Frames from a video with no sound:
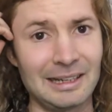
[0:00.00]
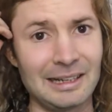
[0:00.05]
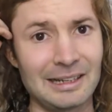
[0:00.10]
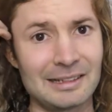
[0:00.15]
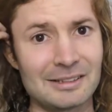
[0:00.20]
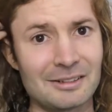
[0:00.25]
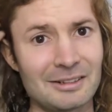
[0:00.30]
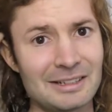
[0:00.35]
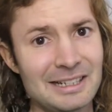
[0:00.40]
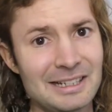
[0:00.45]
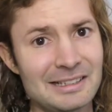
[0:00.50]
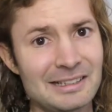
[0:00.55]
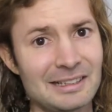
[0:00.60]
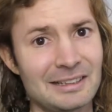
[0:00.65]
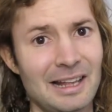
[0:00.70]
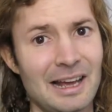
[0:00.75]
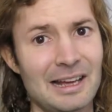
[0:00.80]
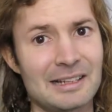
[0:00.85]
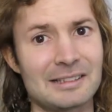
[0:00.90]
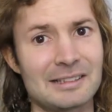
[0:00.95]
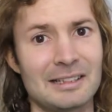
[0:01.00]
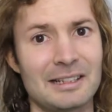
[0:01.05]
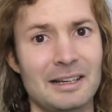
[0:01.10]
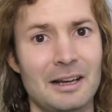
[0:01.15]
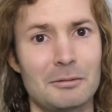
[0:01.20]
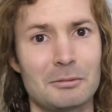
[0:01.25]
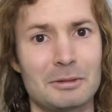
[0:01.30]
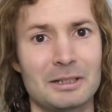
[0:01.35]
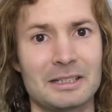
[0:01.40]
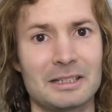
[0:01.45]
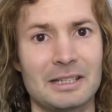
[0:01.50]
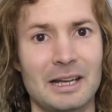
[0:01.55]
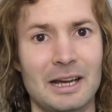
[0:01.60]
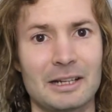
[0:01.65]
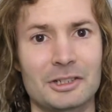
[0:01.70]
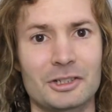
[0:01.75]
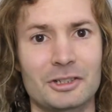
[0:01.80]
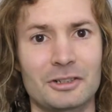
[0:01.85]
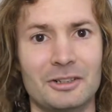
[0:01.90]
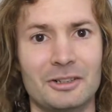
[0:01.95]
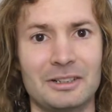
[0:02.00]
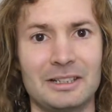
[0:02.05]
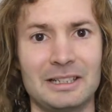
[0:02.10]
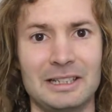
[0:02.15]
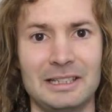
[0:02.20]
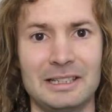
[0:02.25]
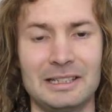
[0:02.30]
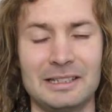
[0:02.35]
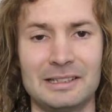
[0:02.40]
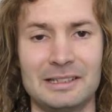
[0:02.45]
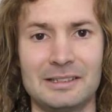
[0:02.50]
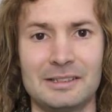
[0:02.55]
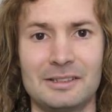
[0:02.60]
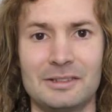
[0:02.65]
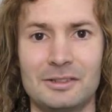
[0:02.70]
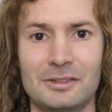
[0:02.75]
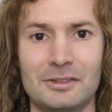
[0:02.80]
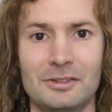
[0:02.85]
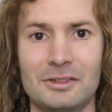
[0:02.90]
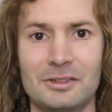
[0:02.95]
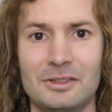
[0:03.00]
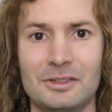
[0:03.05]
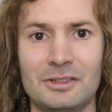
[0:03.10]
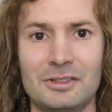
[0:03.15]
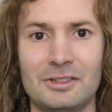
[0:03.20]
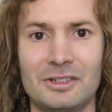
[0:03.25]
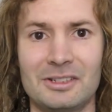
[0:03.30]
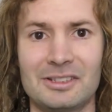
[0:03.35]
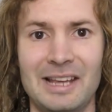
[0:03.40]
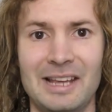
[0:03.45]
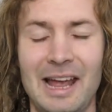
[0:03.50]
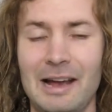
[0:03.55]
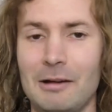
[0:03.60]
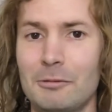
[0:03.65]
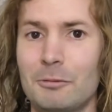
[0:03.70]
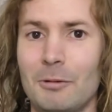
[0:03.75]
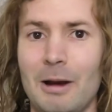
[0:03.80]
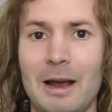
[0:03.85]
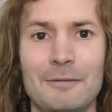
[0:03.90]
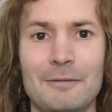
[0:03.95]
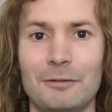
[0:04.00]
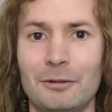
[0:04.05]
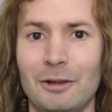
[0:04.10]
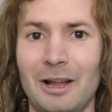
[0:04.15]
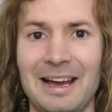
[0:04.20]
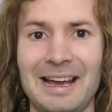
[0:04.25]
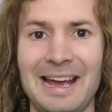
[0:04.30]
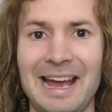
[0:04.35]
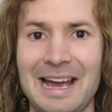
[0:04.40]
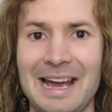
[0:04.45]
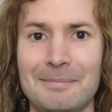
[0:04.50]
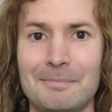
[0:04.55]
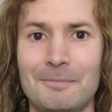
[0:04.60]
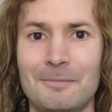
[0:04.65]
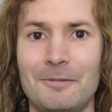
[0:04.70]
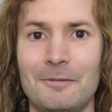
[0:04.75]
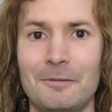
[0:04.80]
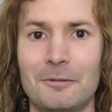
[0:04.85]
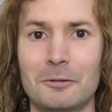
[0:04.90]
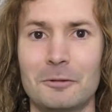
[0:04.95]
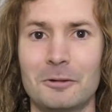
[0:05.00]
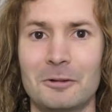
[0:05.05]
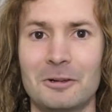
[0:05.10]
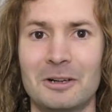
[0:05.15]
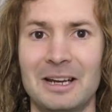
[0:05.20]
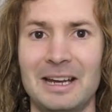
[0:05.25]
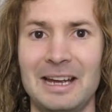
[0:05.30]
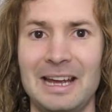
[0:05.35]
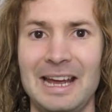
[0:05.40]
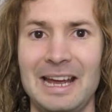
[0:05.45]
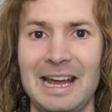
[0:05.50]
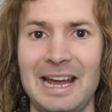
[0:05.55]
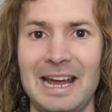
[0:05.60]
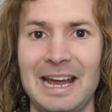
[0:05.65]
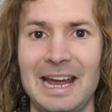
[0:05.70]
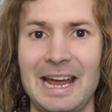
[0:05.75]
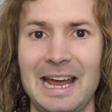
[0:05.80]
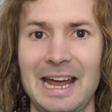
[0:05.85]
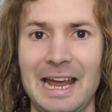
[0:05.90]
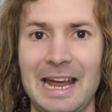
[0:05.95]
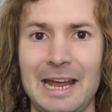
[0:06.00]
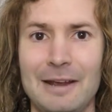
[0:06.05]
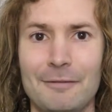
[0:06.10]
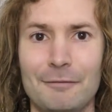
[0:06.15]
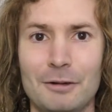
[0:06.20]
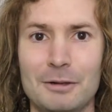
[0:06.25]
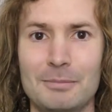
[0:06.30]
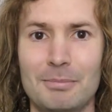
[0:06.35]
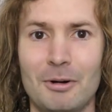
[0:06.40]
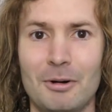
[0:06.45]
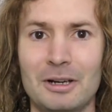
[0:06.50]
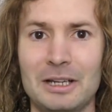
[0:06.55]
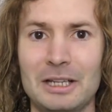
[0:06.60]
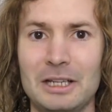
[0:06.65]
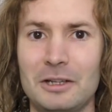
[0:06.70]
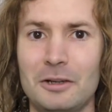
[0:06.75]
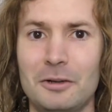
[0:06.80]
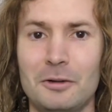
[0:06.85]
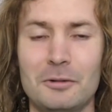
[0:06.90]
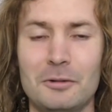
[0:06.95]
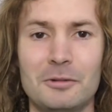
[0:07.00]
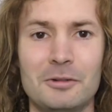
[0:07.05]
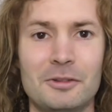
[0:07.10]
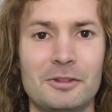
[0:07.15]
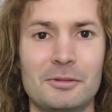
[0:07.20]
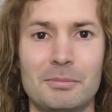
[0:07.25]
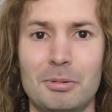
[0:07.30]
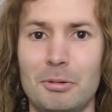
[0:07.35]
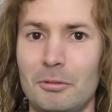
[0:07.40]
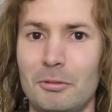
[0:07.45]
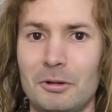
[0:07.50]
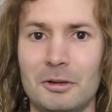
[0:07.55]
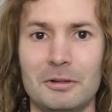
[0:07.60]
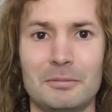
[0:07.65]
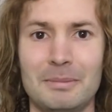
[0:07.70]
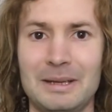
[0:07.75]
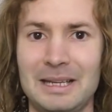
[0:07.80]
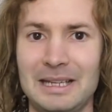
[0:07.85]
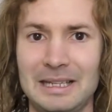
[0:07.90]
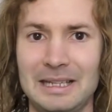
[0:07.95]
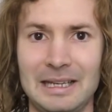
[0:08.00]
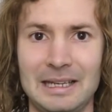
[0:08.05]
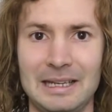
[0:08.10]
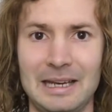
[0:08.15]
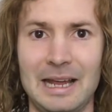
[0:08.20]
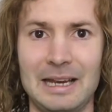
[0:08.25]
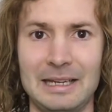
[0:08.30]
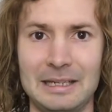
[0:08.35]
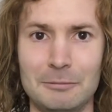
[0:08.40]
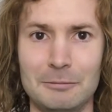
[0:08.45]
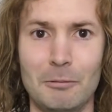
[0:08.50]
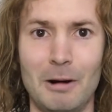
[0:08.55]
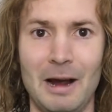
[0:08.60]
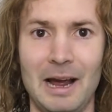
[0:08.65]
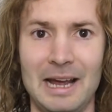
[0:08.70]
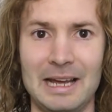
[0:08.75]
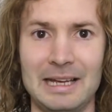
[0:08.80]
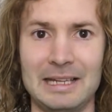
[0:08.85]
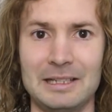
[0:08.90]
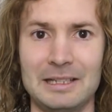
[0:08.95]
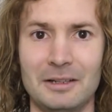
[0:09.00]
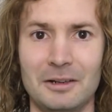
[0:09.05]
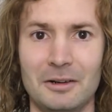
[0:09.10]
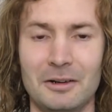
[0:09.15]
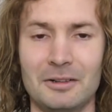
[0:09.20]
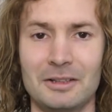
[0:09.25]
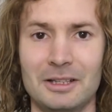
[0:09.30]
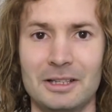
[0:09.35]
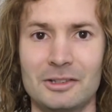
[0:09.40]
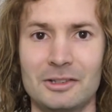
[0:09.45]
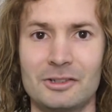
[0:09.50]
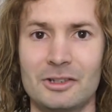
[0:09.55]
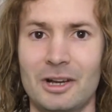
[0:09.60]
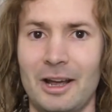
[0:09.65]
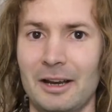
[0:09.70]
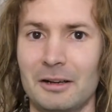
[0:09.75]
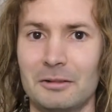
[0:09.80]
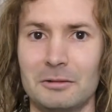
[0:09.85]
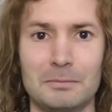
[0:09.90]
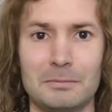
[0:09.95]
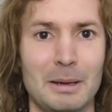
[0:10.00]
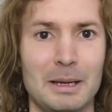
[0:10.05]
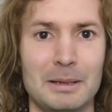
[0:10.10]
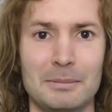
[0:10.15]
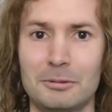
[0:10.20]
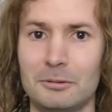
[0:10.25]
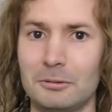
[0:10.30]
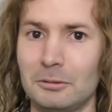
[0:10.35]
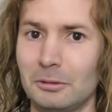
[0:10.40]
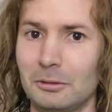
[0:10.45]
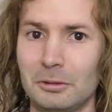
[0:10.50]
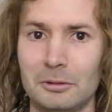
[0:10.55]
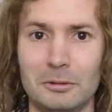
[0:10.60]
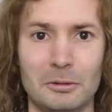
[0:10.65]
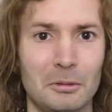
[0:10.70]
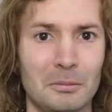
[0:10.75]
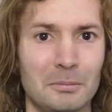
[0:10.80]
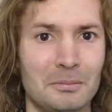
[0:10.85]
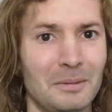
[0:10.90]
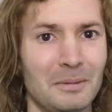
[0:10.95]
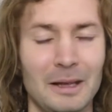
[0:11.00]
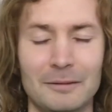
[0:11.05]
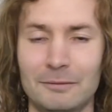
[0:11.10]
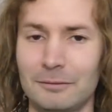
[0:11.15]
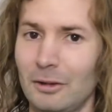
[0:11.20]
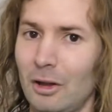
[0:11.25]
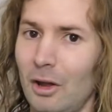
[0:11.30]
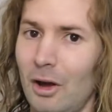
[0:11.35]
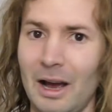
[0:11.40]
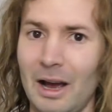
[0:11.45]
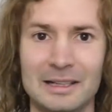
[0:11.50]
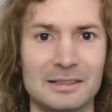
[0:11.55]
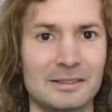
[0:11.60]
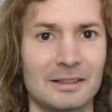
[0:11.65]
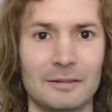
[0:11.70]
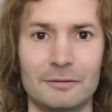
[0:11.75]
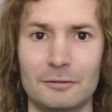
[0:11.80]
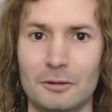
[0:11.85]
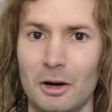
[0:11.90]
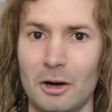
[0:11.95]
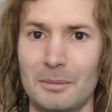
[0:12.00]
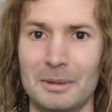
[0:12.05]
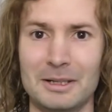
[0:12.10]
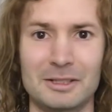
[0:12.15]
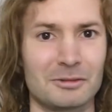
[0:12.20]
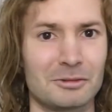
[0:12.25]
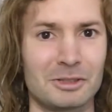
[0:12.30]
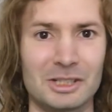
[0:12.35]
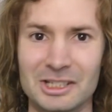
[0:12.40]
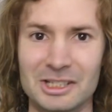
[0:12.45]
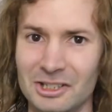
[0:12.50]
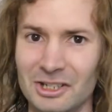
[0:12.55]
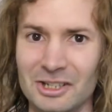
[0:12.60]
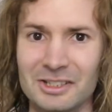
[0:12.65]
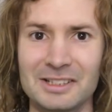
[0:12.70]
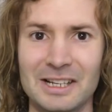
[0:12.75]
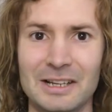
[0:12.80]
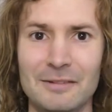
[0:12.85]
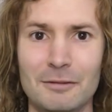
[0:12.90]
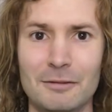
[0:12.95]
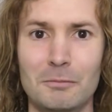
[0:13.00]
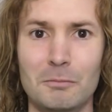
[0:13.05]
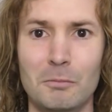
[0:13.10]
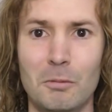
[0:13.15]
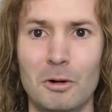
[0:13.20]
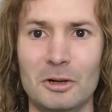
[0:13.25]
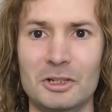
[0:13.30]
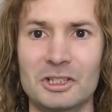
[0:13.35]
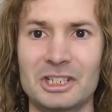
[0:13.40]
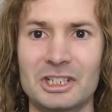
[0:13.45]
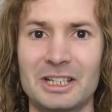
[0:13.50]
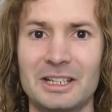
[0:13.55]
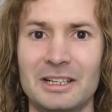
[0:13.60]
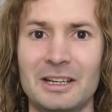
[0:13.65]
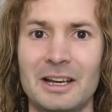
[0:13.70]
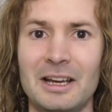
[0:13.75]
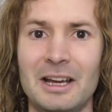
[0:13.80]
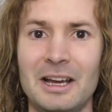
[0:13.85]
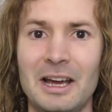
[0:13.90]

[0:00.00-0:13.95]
So I guess the last thing I want to touch on is just how grateful I am for everybody who supported me in any way on this channel. People who left likes, left comments, or just even watching